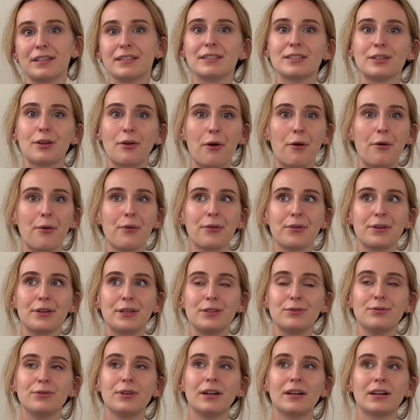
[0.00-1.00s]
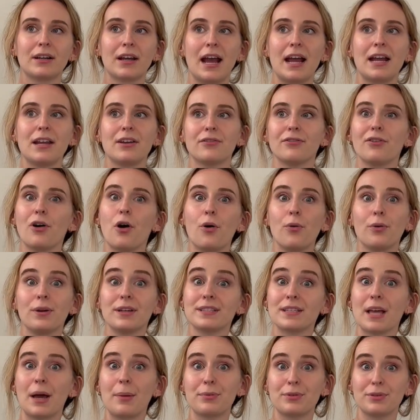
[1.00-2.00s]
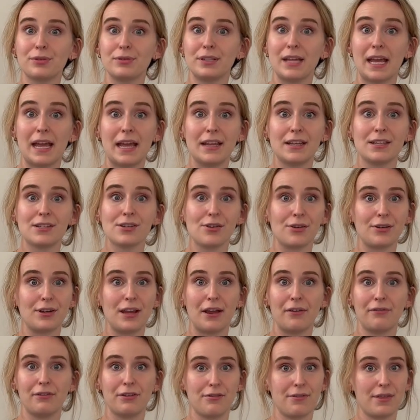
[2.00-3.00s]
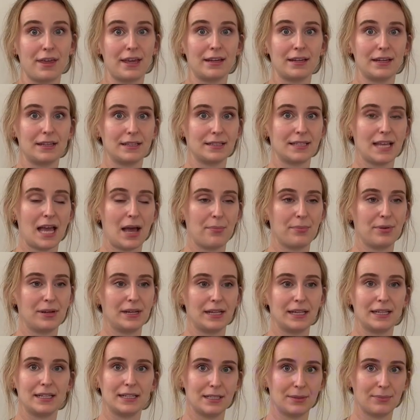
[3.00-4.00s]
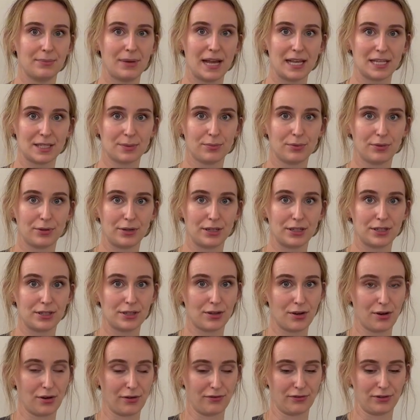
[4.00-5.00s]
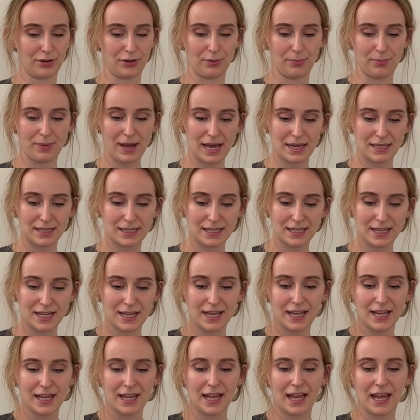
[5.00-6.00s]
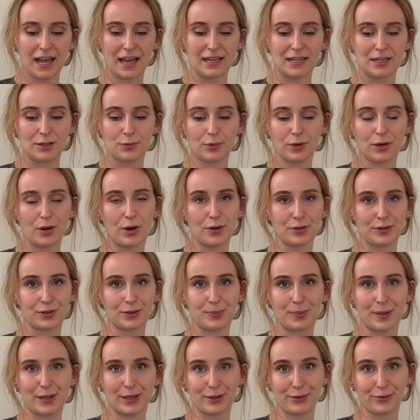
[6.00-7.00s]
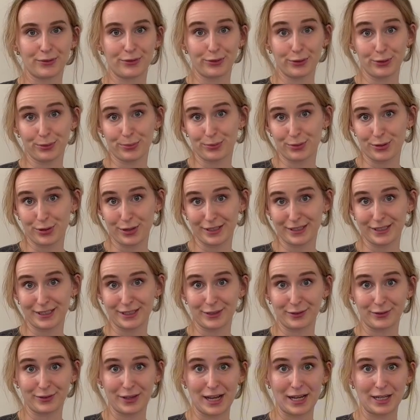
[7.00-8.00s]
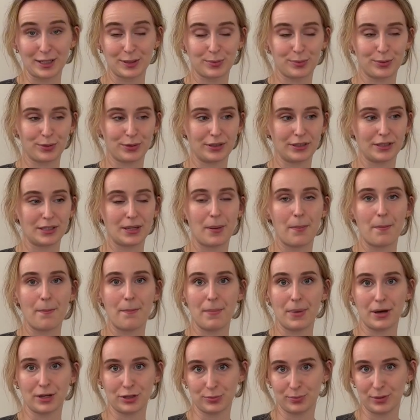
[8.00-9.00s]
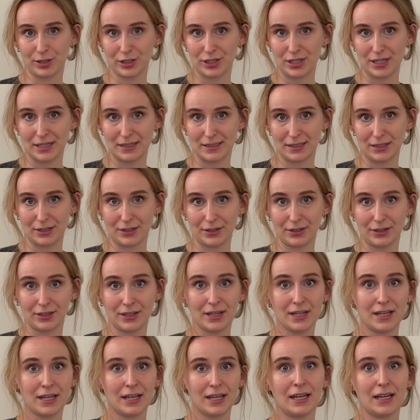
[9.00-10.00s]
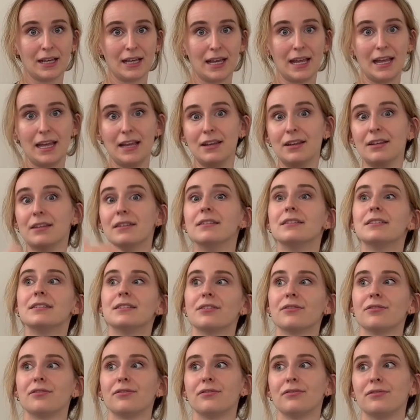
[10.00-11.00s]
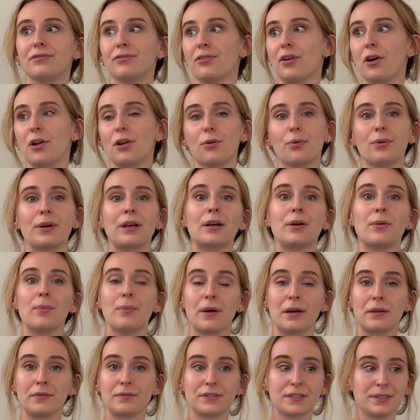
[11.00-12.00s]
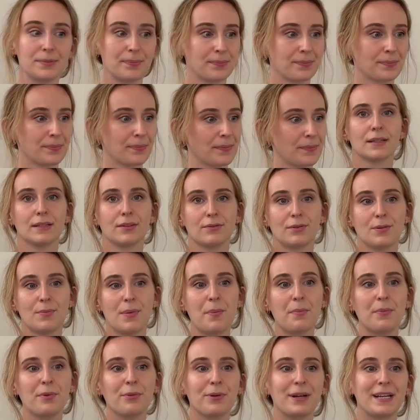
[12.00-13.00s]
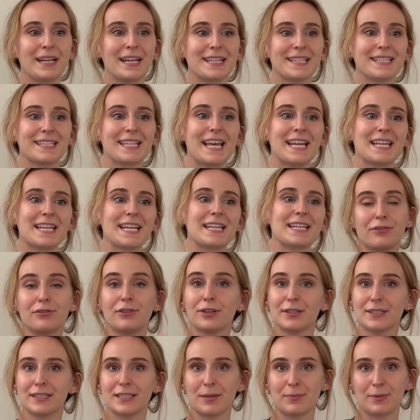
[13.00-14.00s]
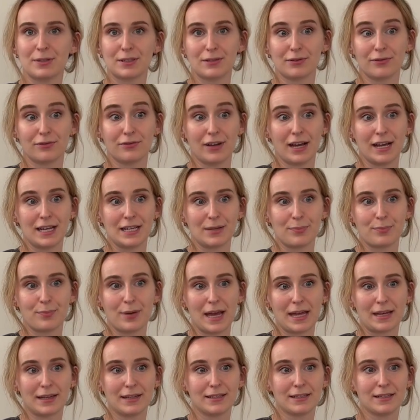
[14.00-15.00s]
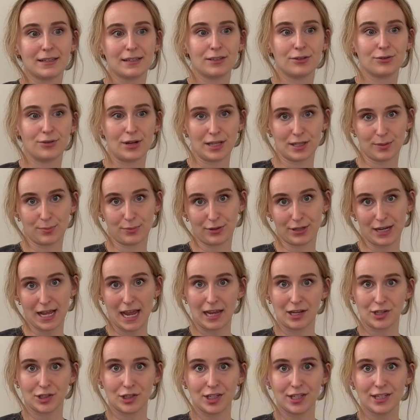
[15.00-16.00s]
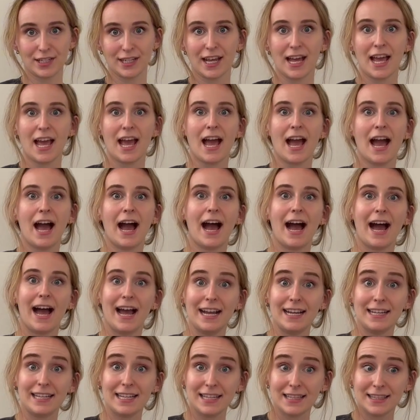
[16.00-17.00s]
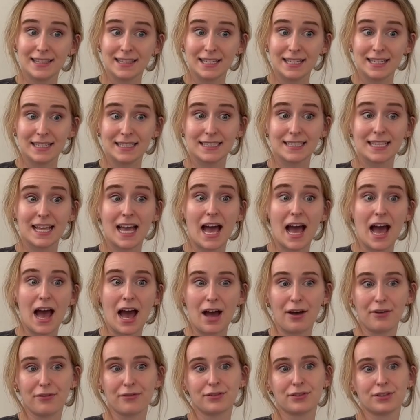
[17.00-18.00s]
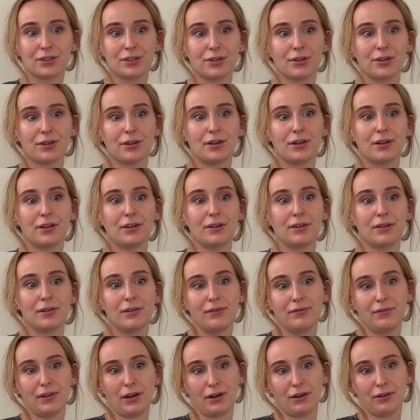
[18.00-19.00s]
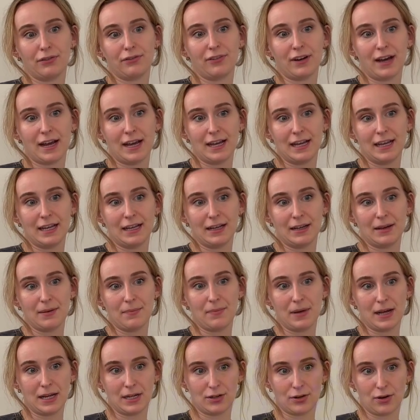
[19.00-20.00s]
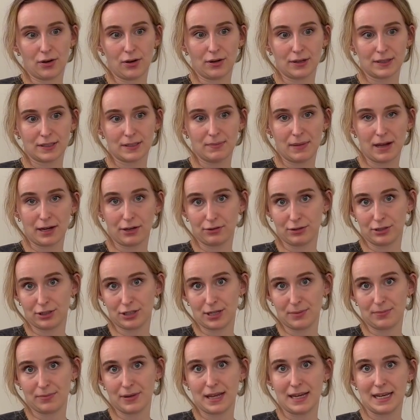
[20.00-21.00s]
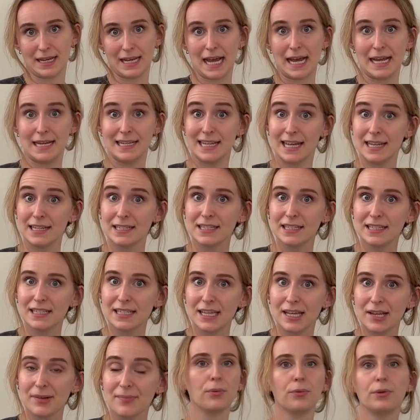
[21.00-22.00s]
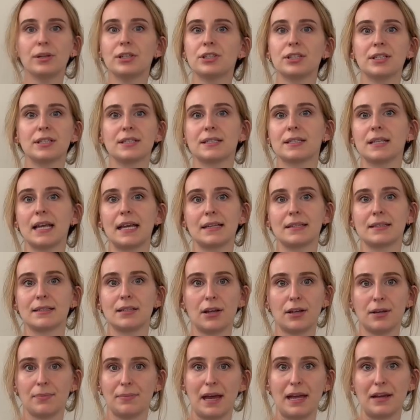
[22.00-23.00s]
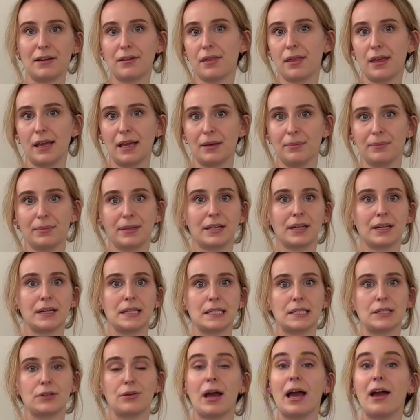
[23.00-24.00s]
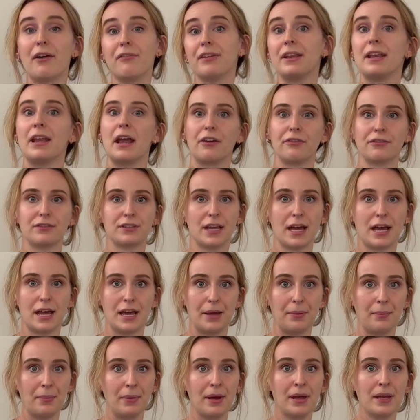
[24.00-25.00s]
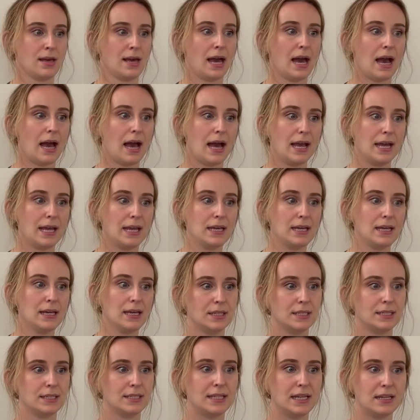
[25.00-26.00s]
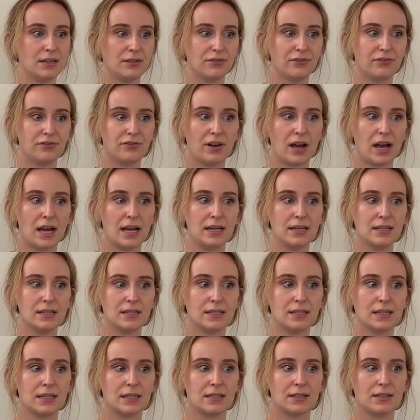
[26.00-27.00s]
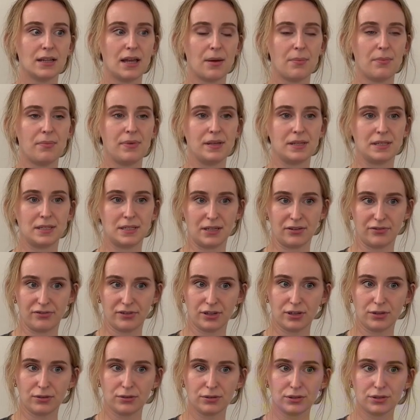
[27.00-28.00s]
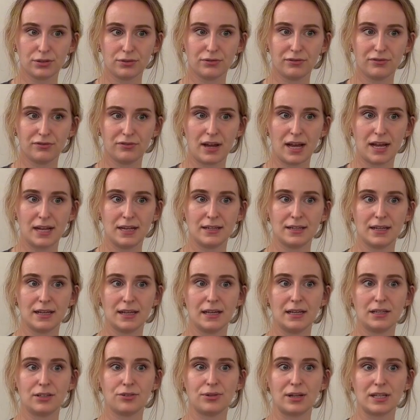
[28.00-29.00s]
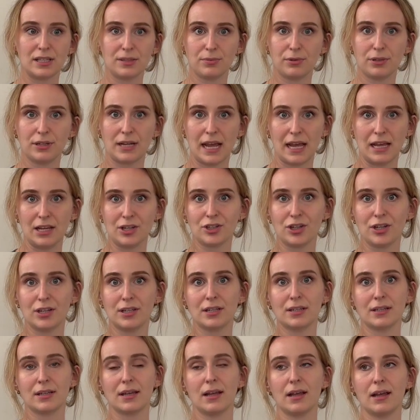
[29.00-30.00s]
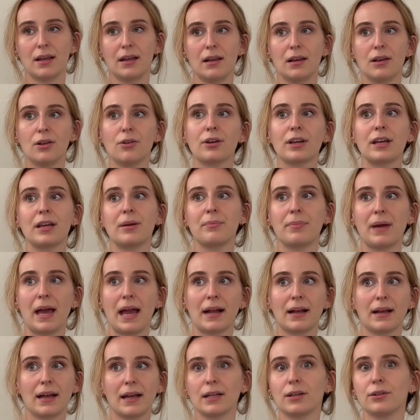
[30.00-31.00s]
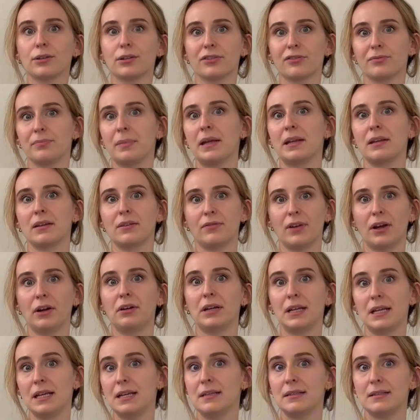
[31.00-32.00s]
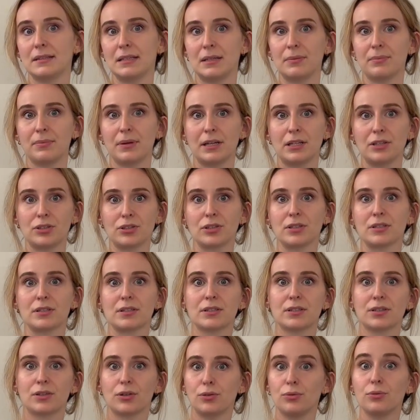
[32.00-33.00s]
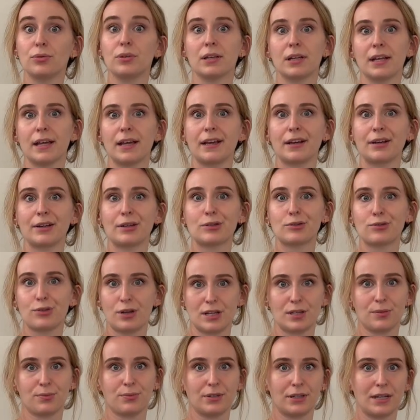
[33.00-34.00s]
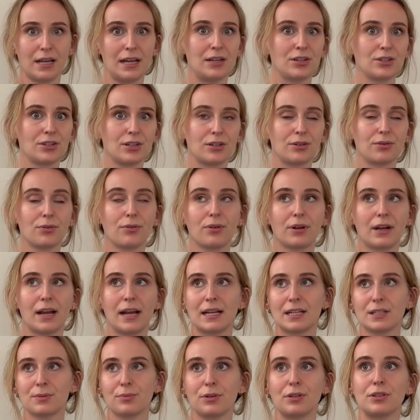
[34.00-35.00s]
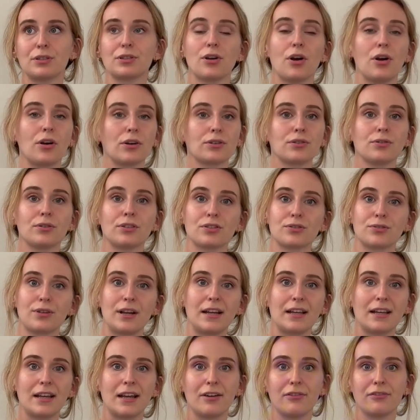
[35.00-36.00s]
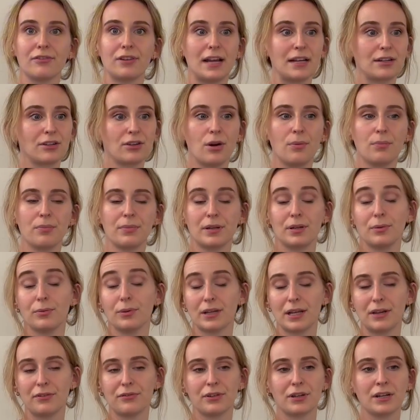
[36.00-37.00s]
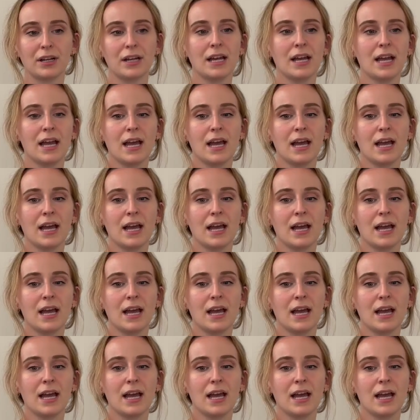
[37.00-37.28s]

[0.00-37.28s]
So you are kind of always up to date on everything that is happening in the passport of your pet, and it will also make the full process of export much easier in the following months. Remember when I said that the first step is to find a pet transport agent? I did this after verifying my dog's microchip and identity, which is, it's not a bad thing because you have enough time. I did find it a bit difficult to find a transport agent. Looking back, I could have made it very easy by just Googling transport agent or export dog to Australia, flight company, whatever.